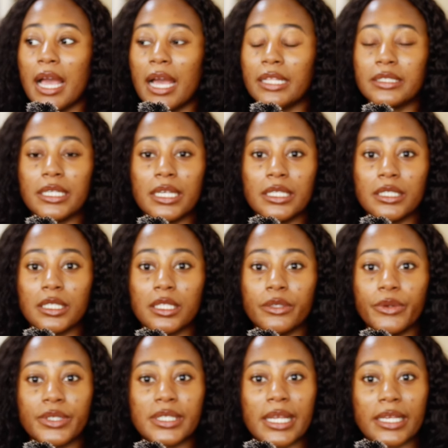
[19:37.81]
And then
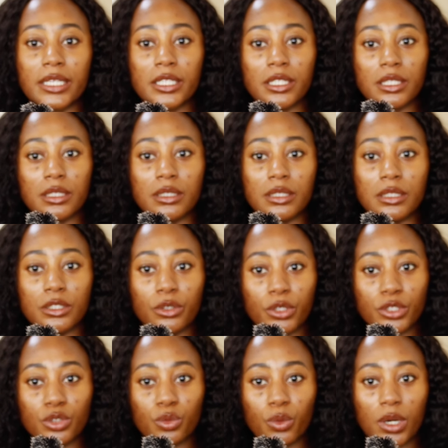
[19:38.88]
he was like, it's
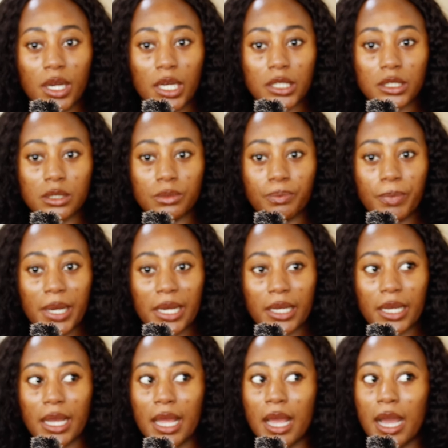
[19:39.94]
going to walk us
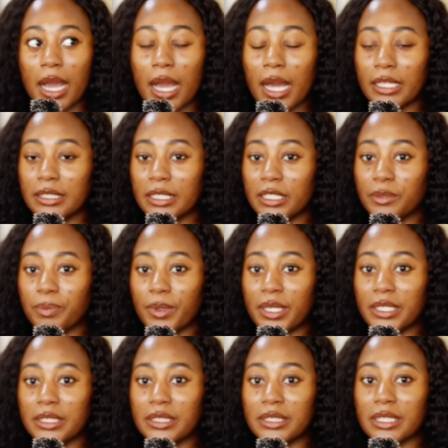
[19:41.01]
back. And this
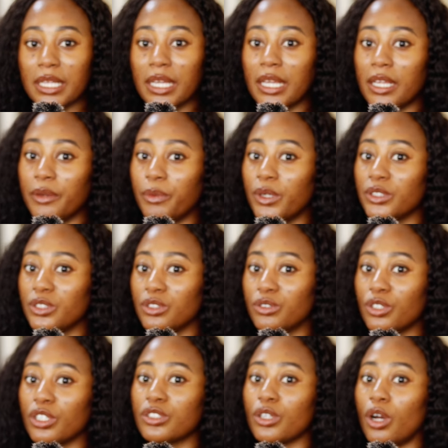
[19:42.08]
place, it was
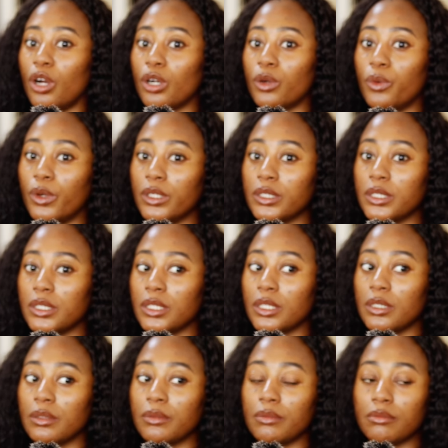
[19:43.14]
just awkward,
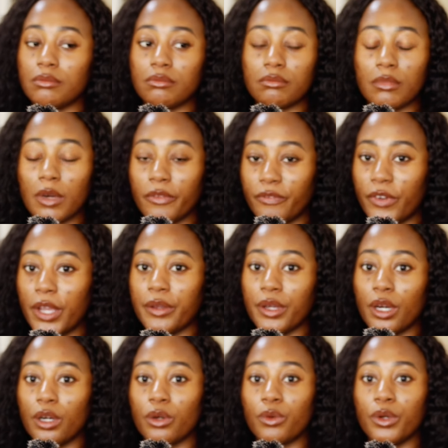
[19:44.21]
very
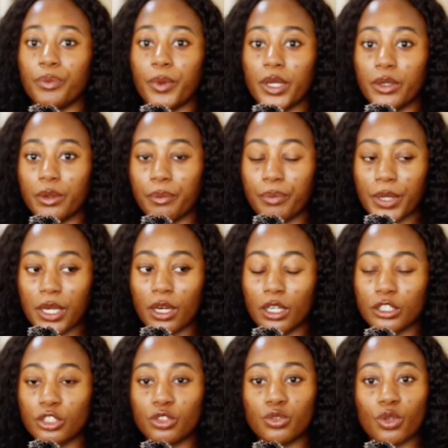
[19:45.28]
awkward. But
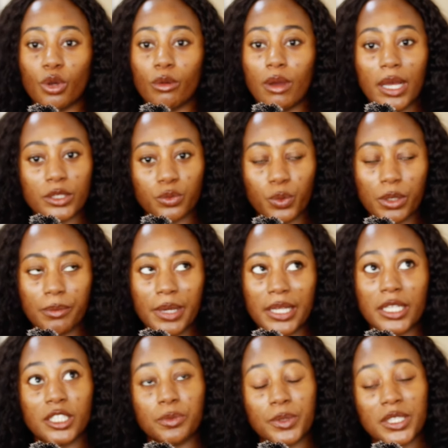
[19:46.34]
because as
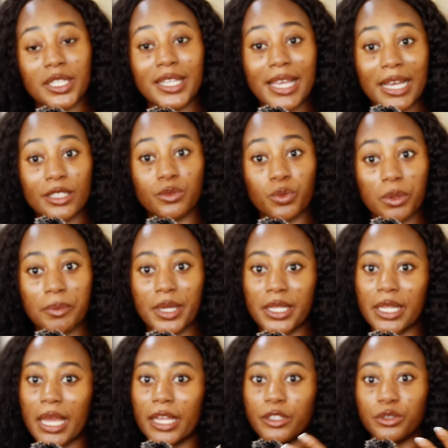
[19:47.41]
women, especially as
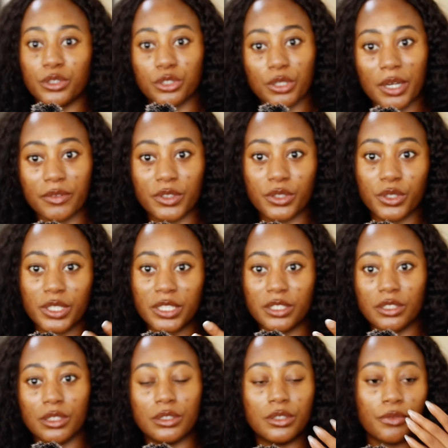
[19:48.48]
women, and you're traveling, you're in
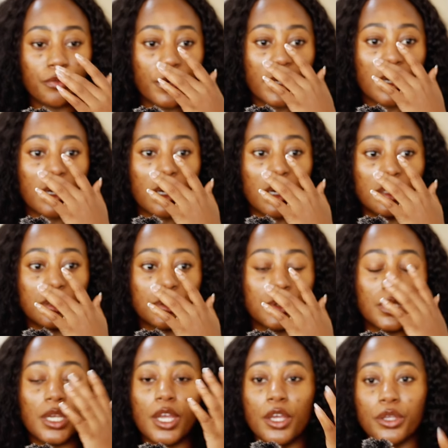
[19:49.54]
a different
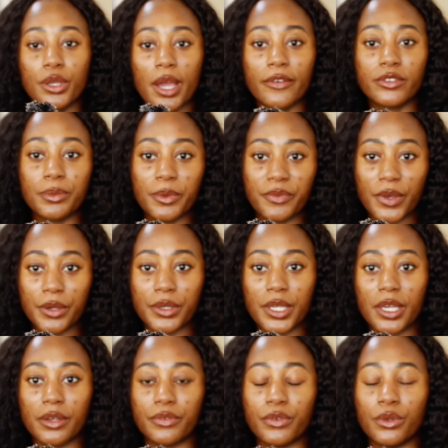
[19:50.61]
country, you have to be very
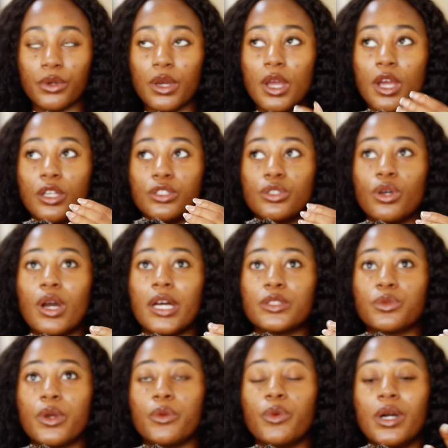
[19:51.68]
careful. So
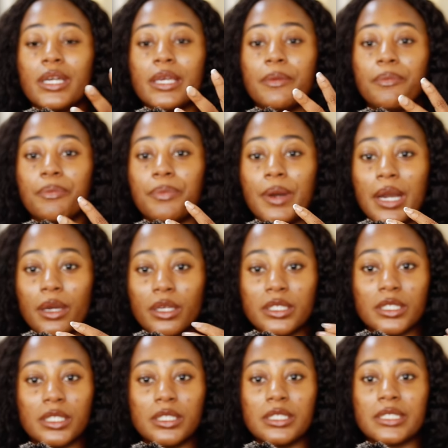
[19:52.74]
as we're walking back,
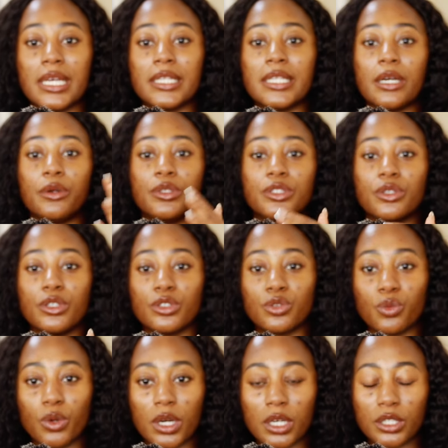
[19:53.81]
he decided that, oh, he's going
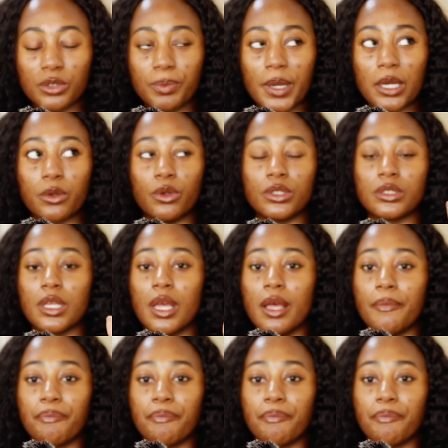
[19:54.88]
to walk us backwards.